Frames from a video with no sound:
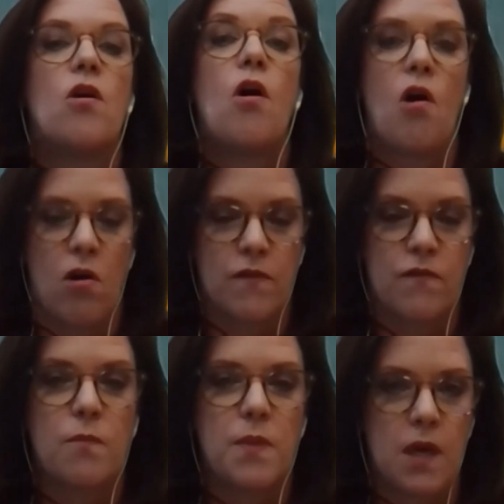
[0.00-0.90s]
all of
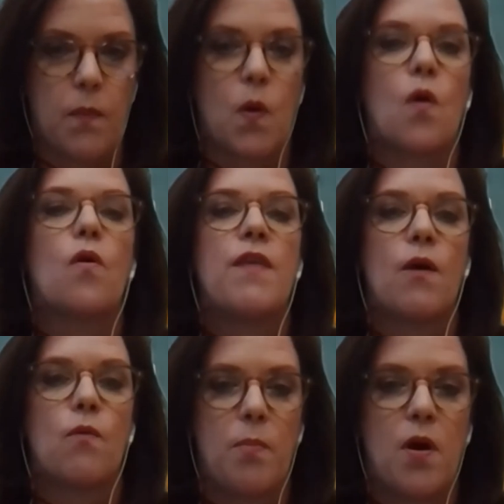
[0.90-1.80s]
the people
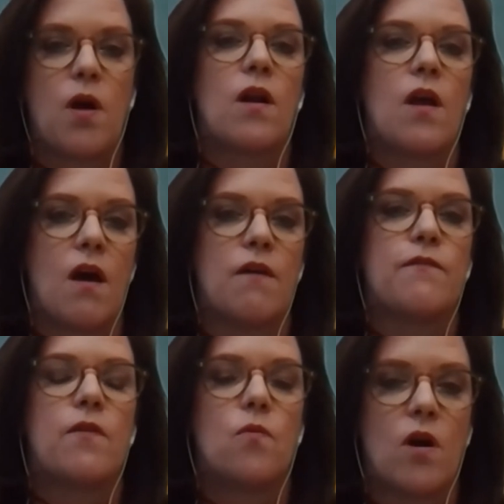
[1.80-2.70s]
that were part of
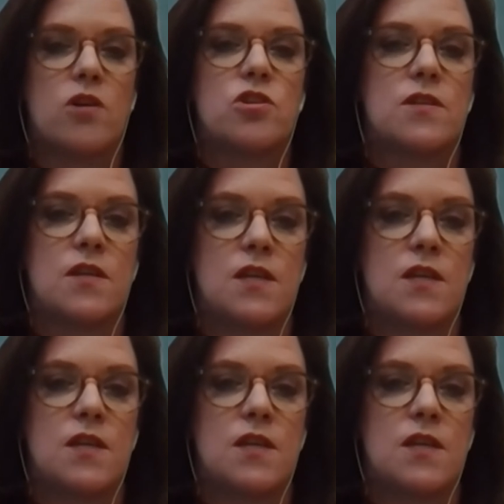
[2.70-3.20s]
Washington,